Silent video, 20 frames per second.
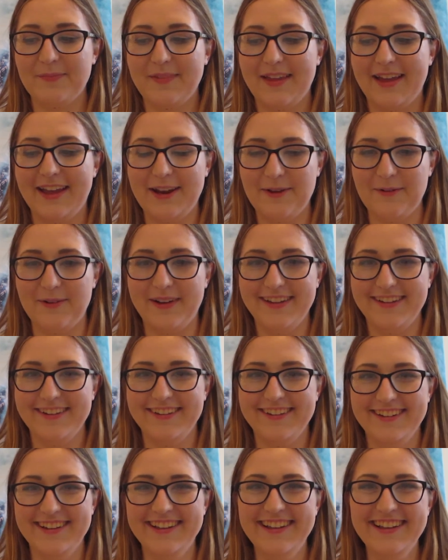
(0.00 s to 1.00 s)
Anyway,
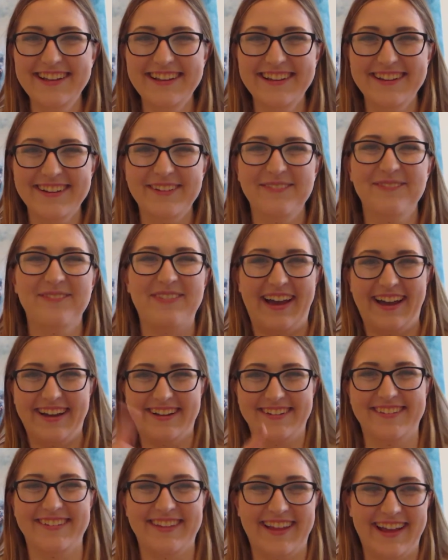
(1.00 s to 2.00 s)

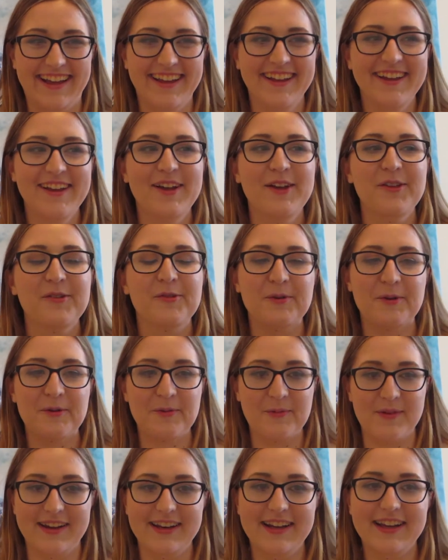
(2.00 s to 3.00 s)
back to that. So we were
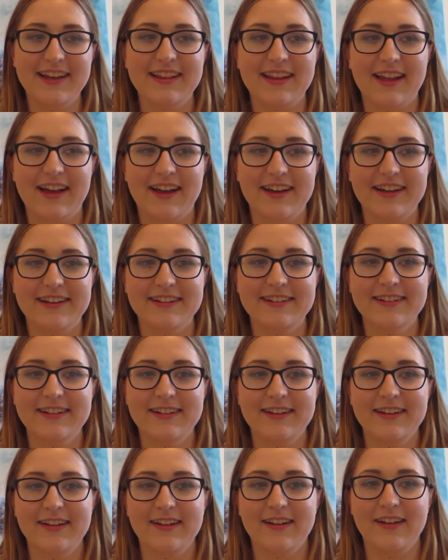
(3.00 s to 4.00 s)
waiting in line
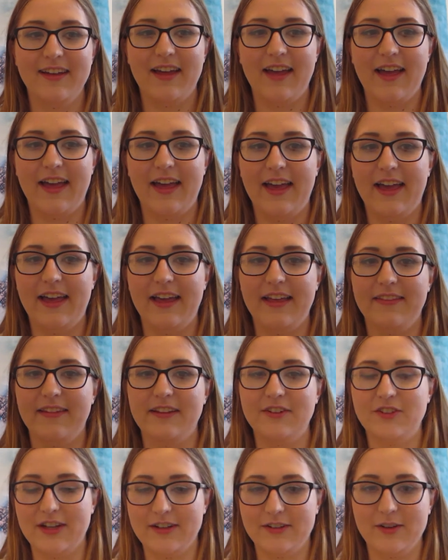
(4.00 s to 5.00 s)
and they
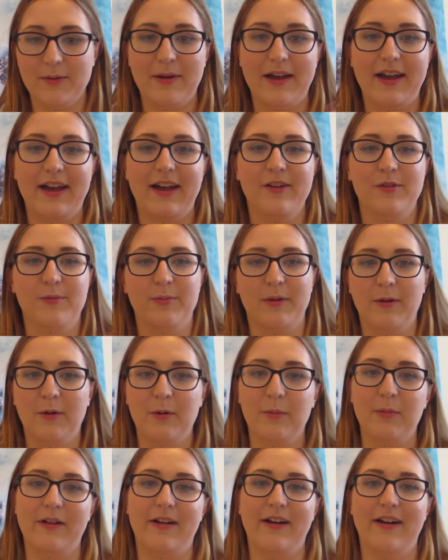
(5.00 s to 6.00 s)
checked our bags, blah
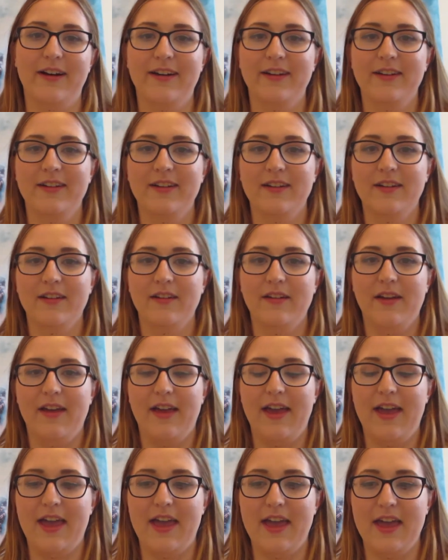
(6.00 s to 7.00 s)
blah blah,
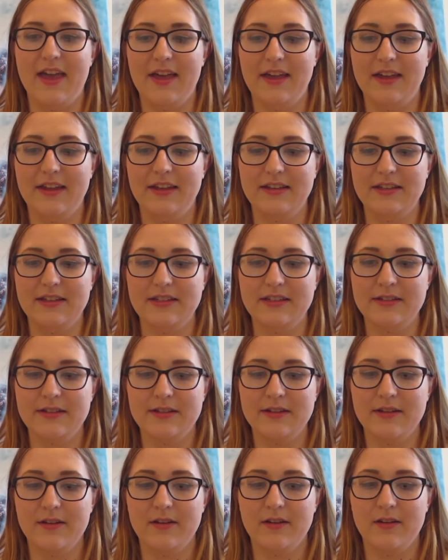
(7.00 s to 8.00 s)
and
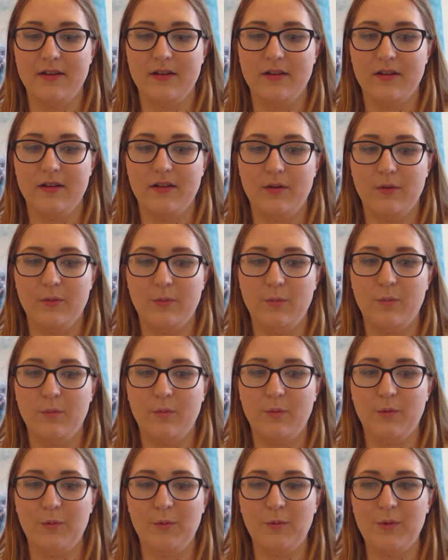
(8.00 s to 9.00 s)

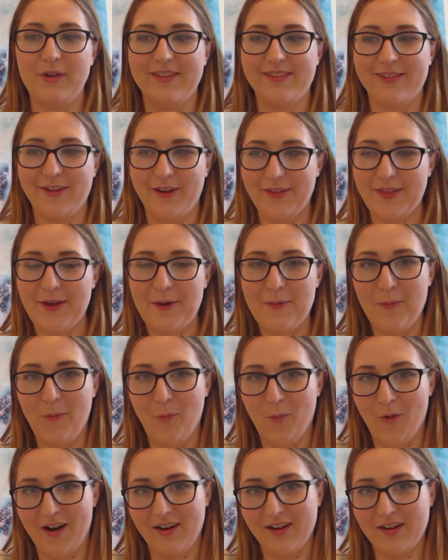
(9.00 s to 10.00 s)
we saw them
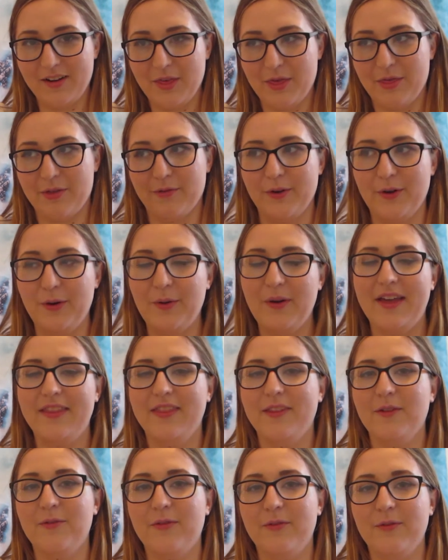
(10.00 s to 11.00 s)
walk through,
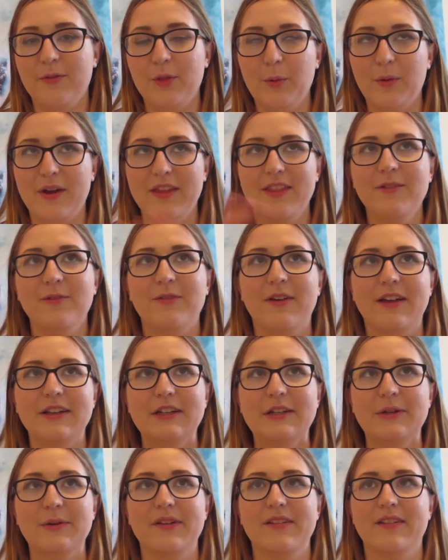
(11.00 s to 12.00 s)
and the way the
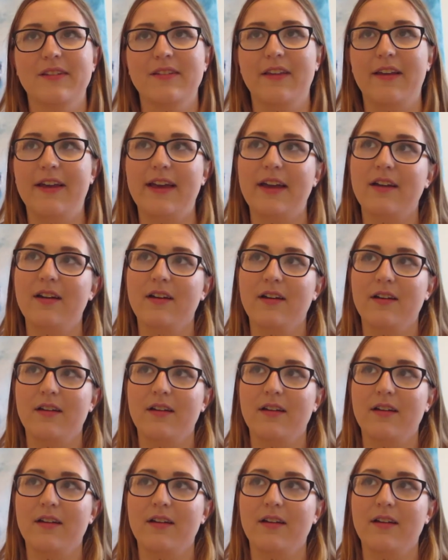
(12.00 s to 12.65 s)
venue is like